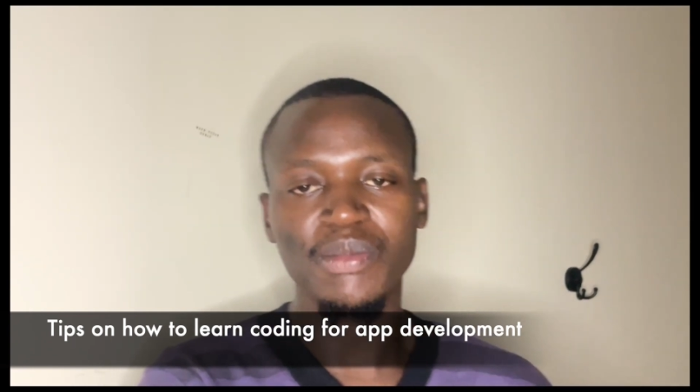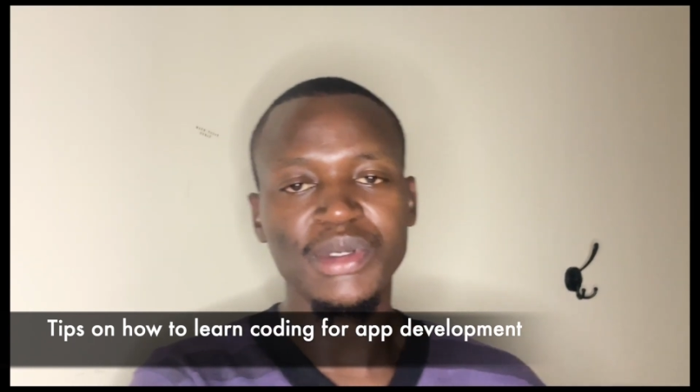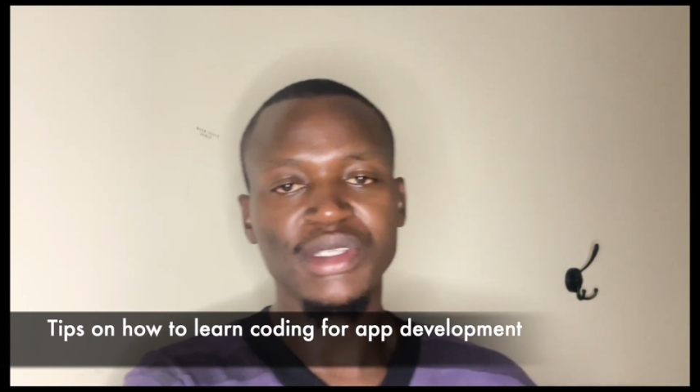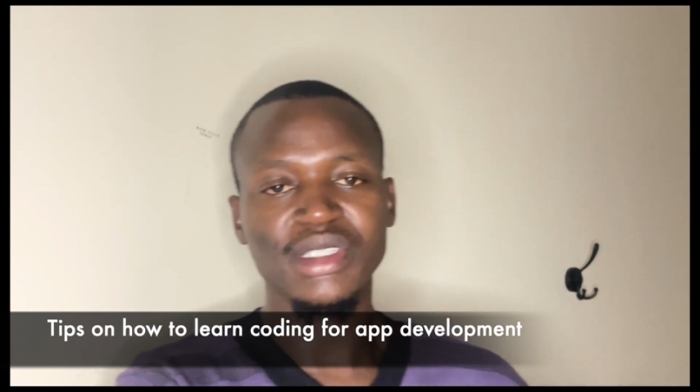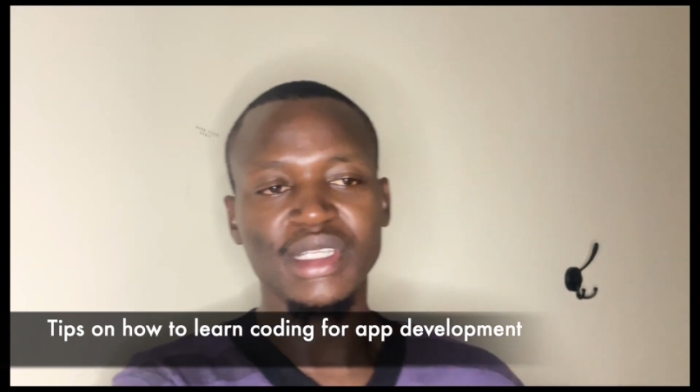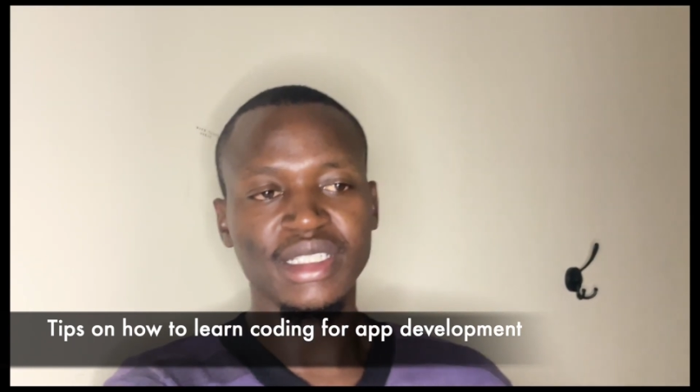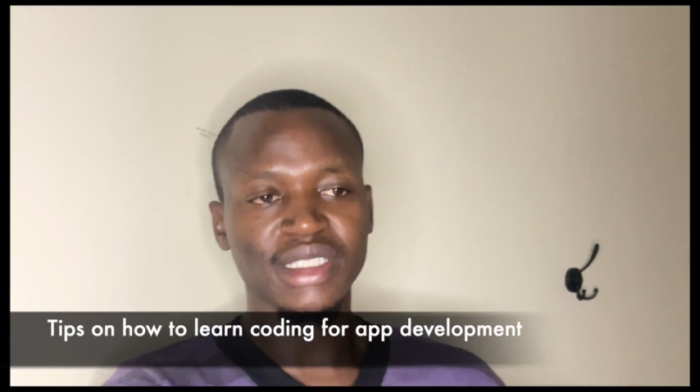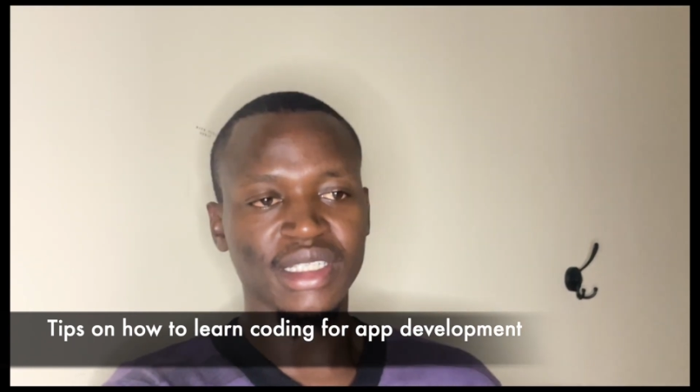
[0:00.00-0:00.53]
is
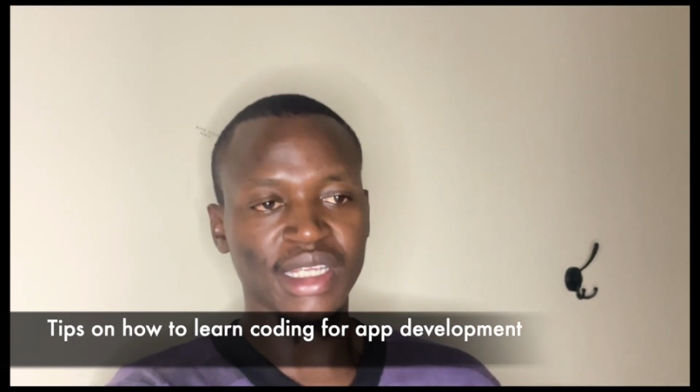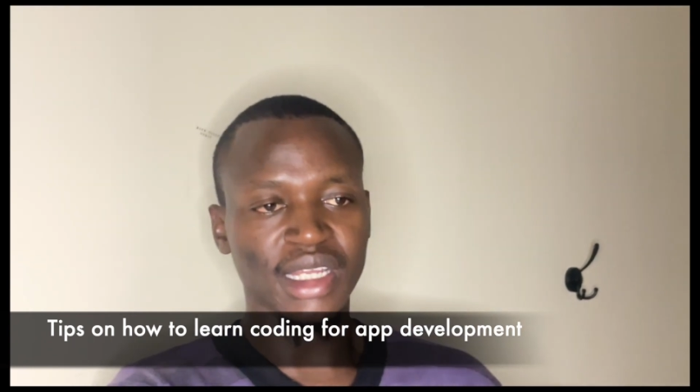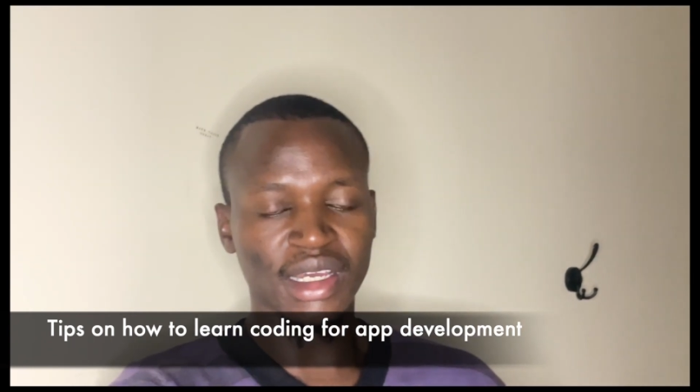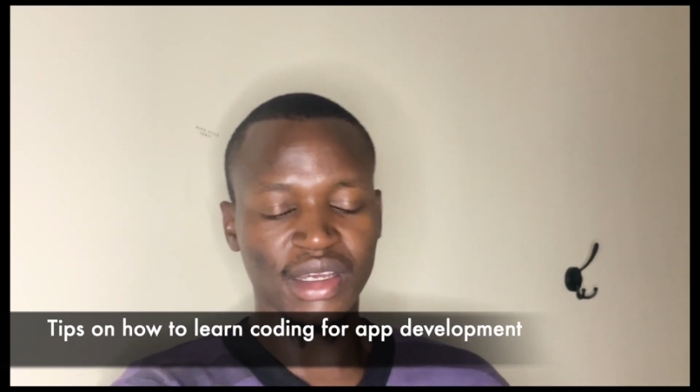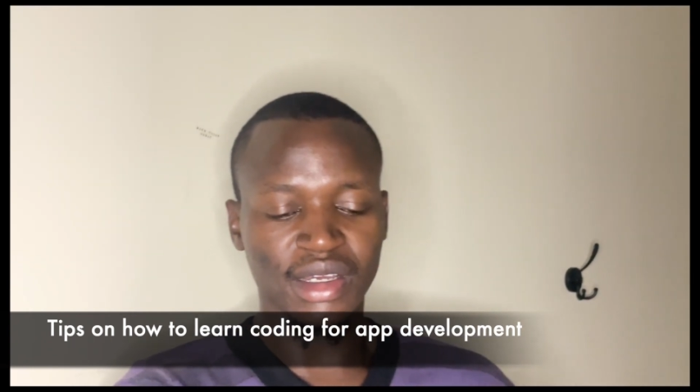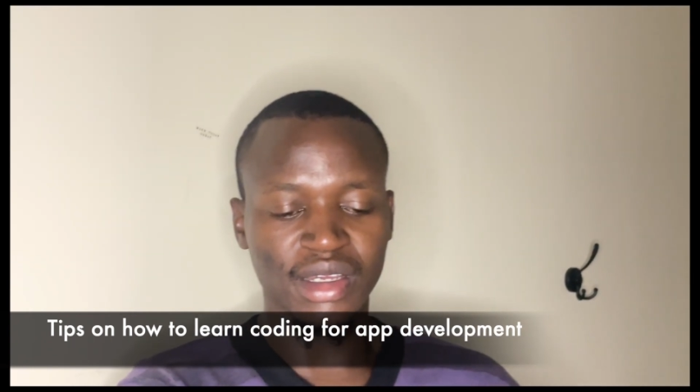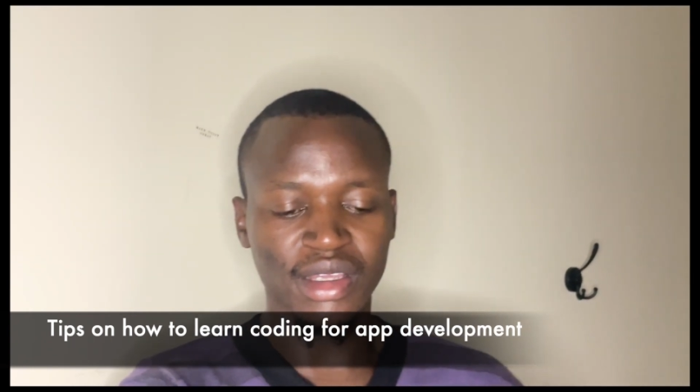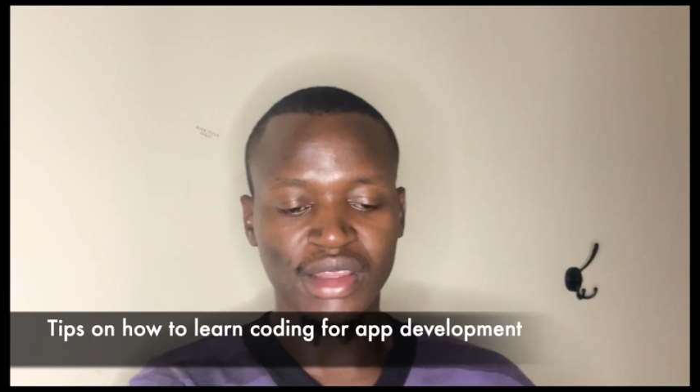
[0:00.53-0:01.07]
starting
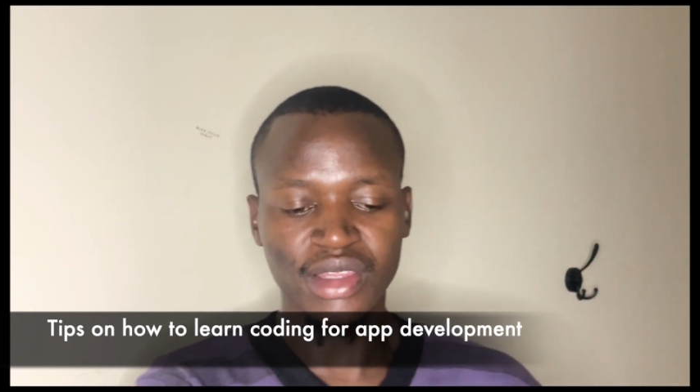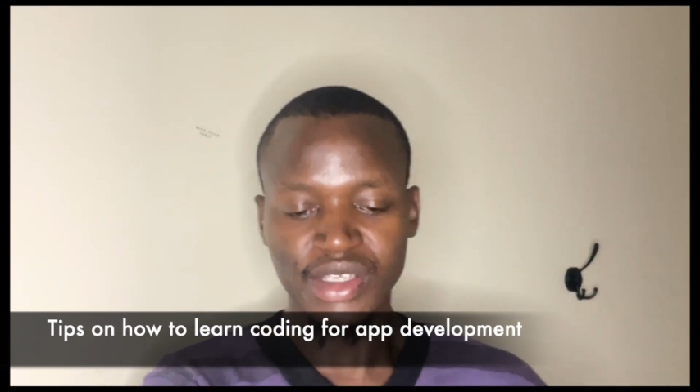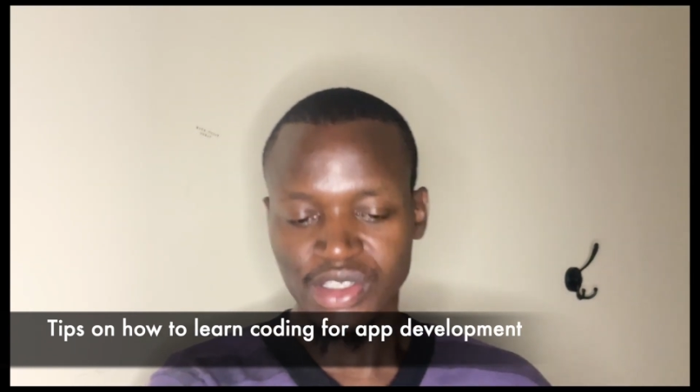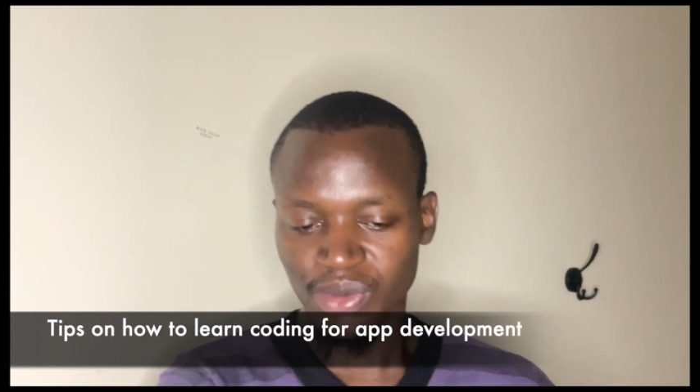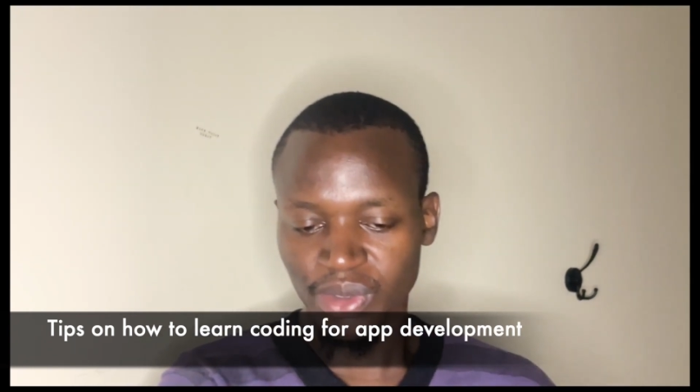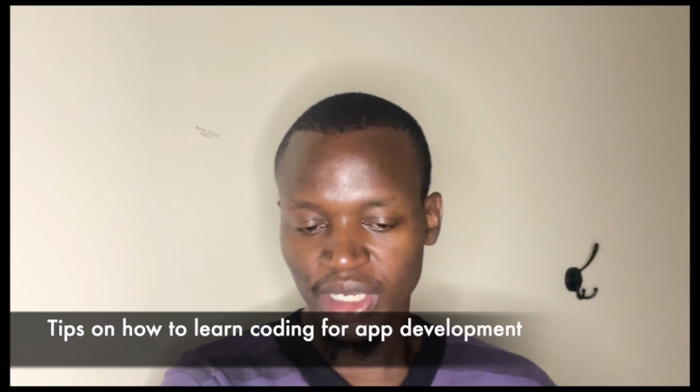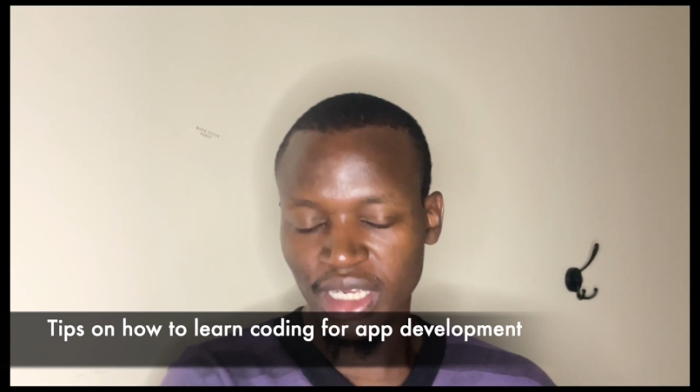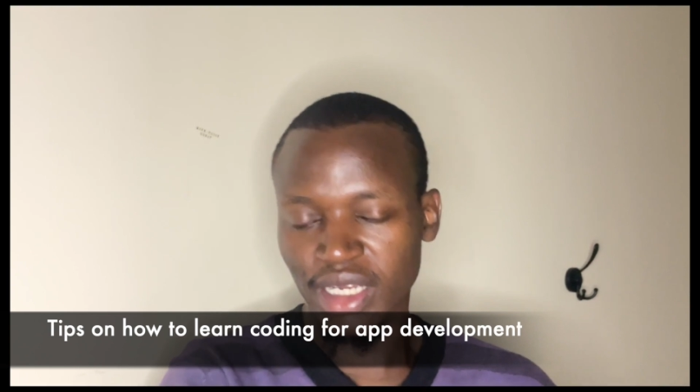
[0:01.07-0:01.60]
this
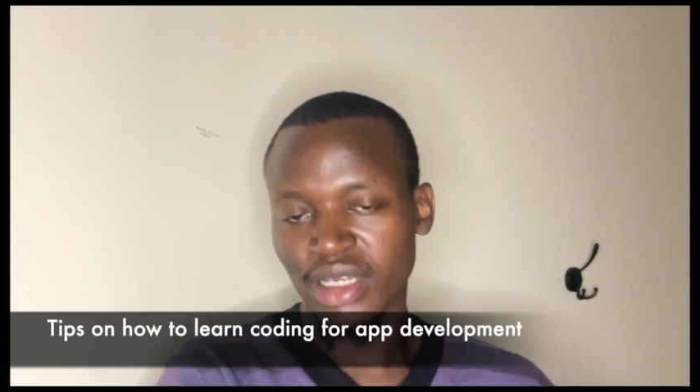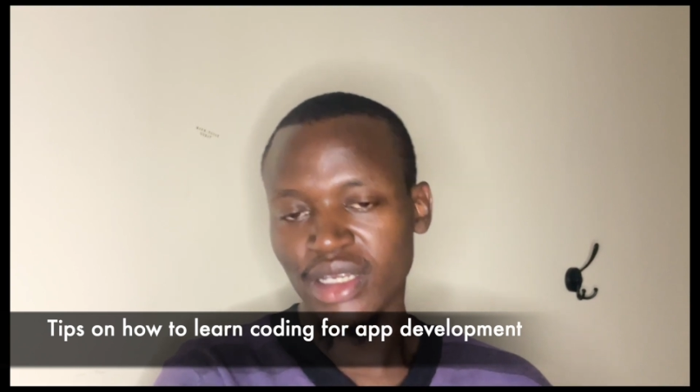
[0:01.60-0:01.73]
week.